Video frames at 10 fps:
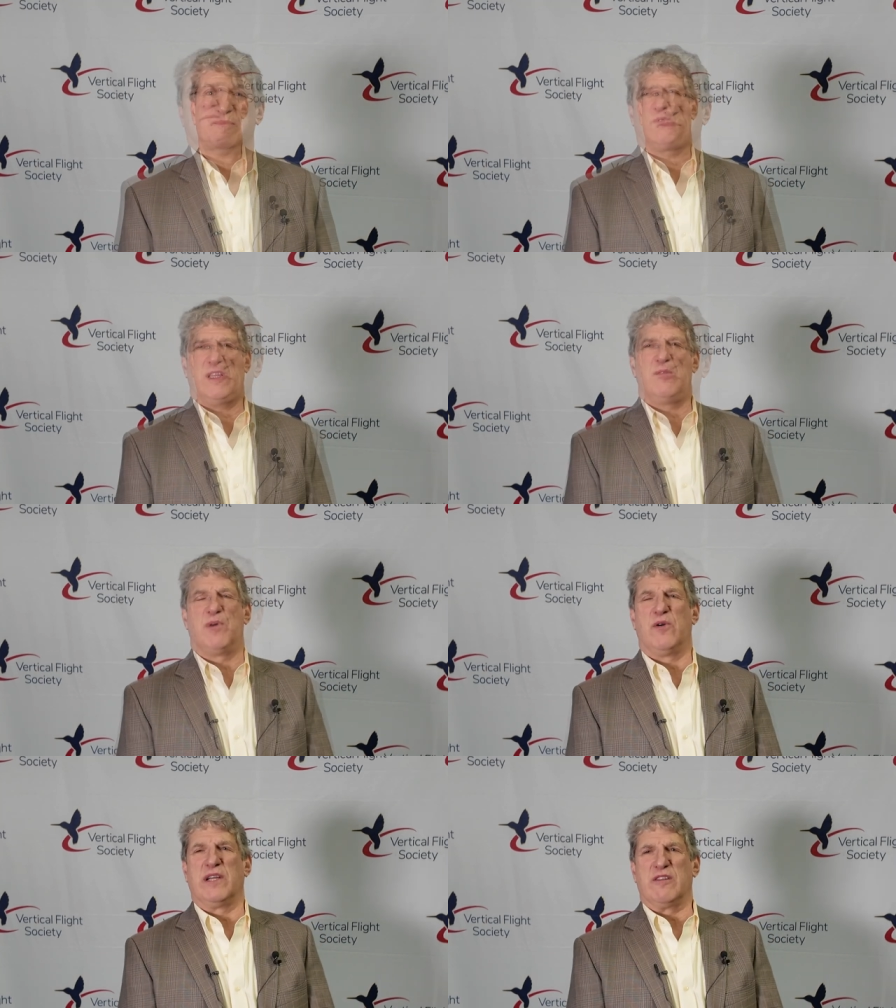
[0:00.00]
Within
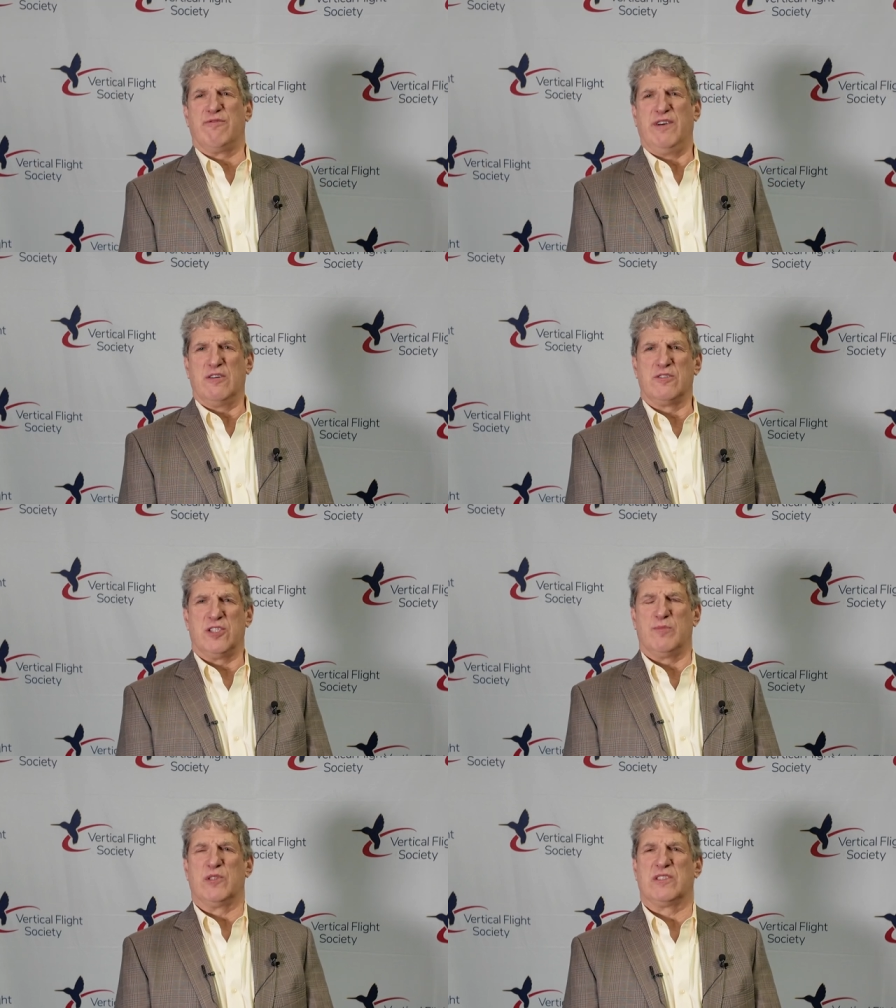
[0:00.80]
Boeing, the
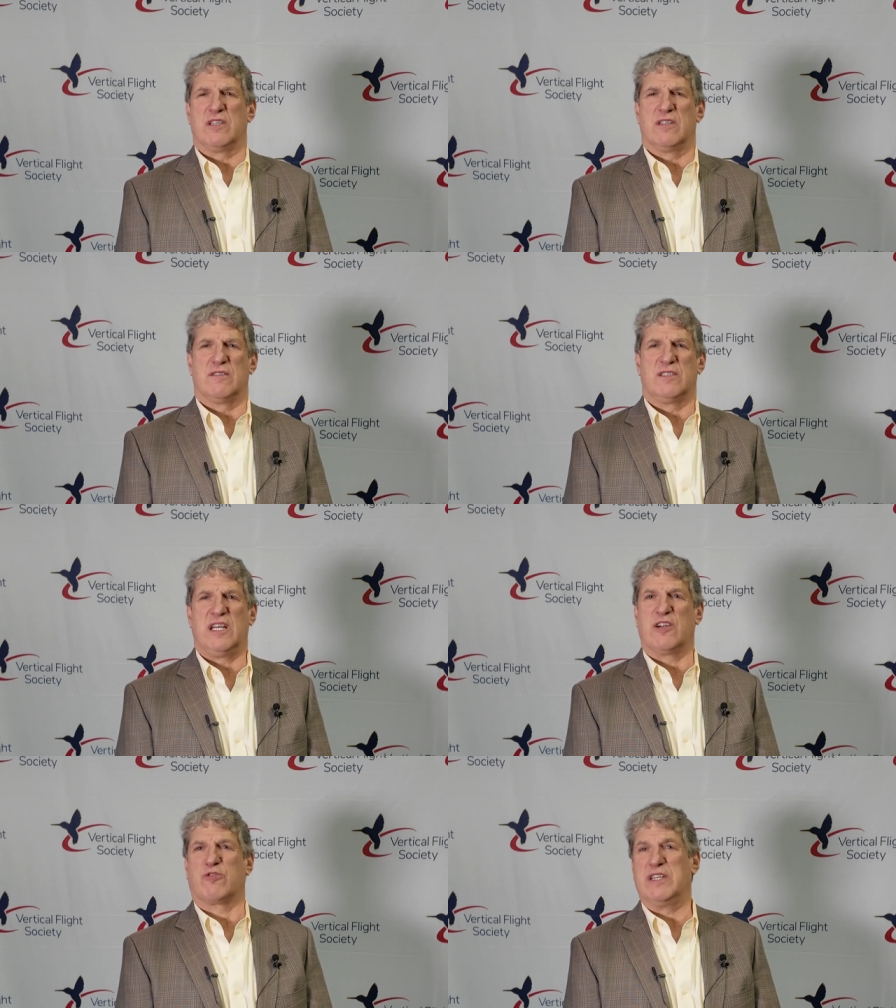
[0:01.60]
fellowship is a
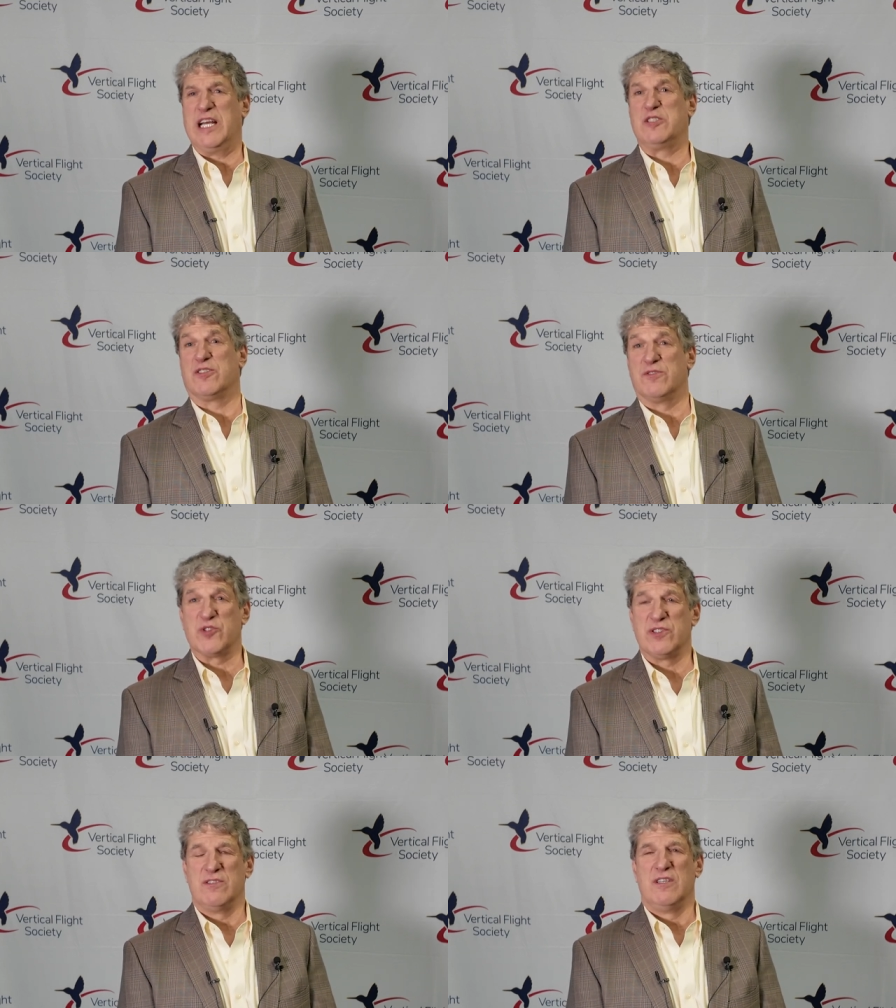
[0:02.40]
set of
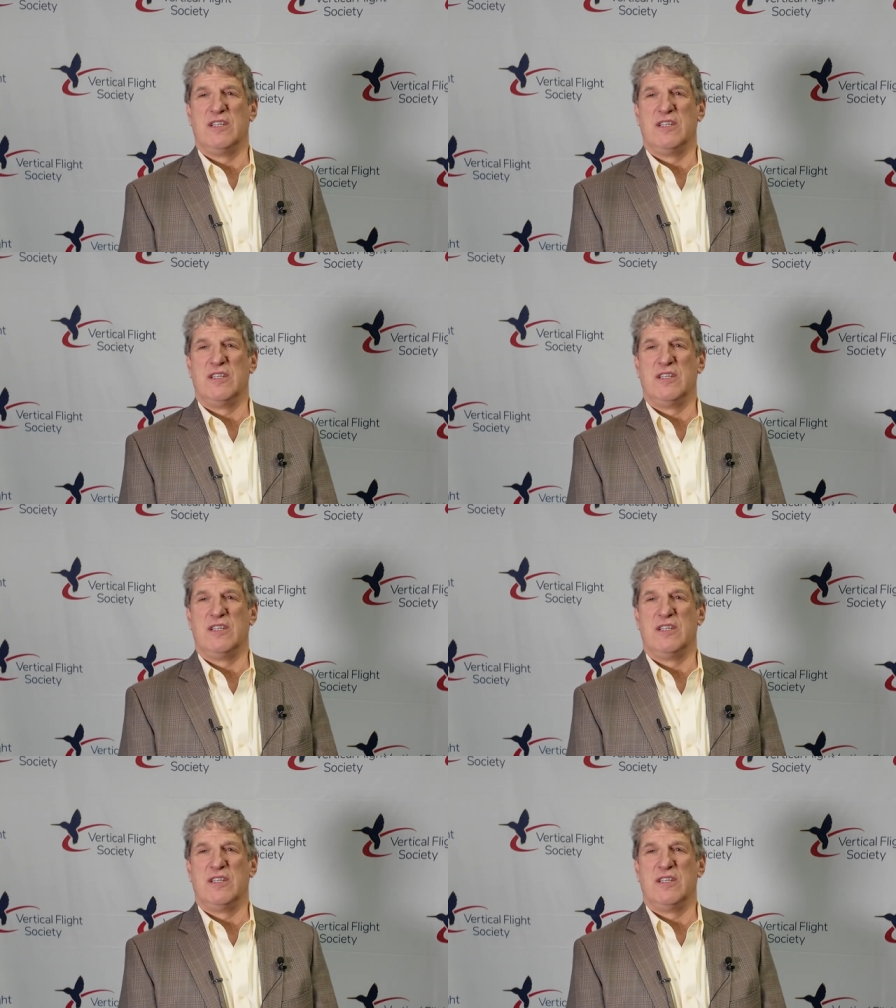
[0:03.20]
credentials.